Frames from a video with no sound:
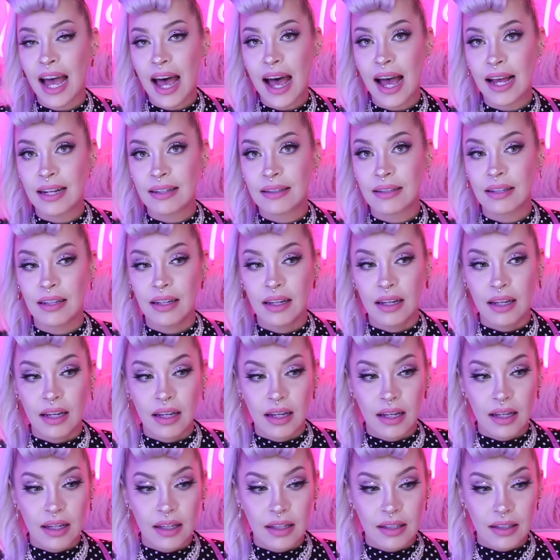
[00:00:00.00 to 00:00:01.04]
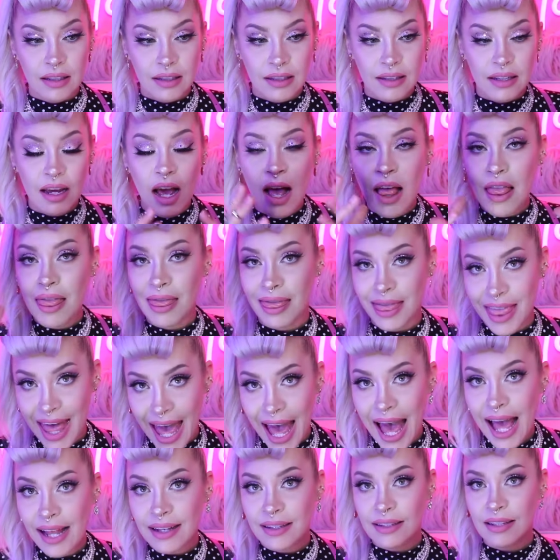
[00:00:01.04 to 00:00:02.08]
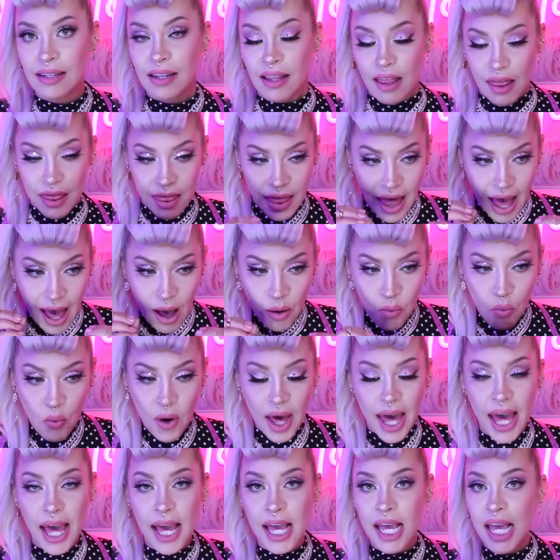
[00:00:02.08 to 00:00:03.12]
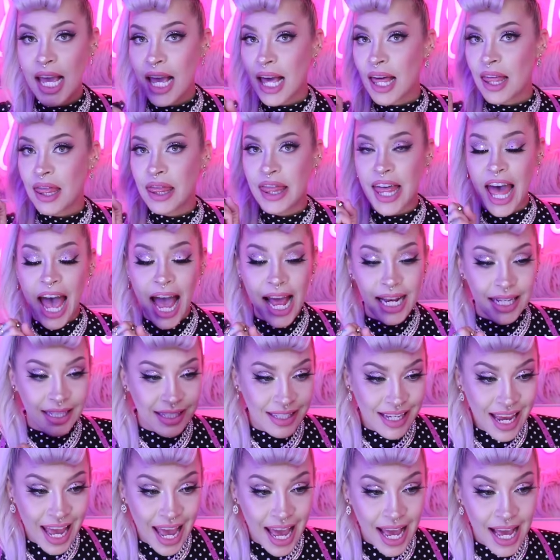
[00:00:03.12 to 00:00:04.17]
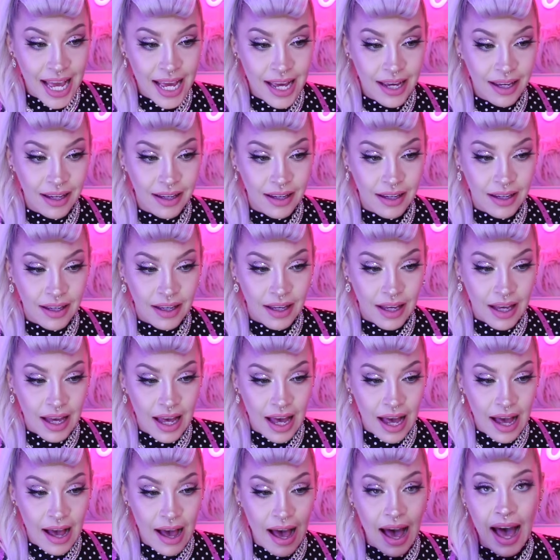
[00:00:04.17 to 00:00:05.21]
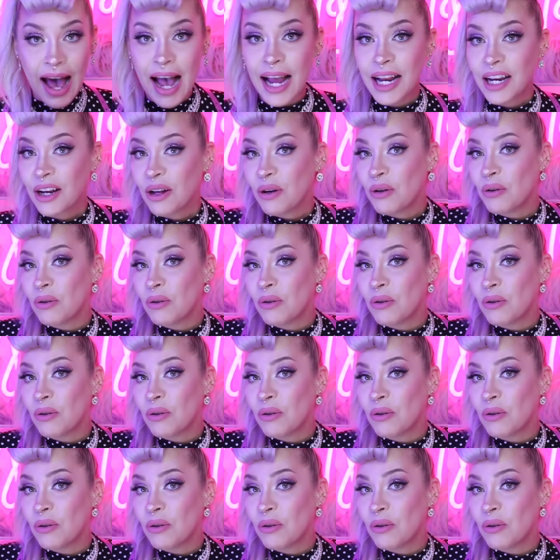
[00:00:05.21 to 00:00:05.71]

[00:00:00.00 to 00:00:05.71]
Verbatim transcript: not done that way, that day, I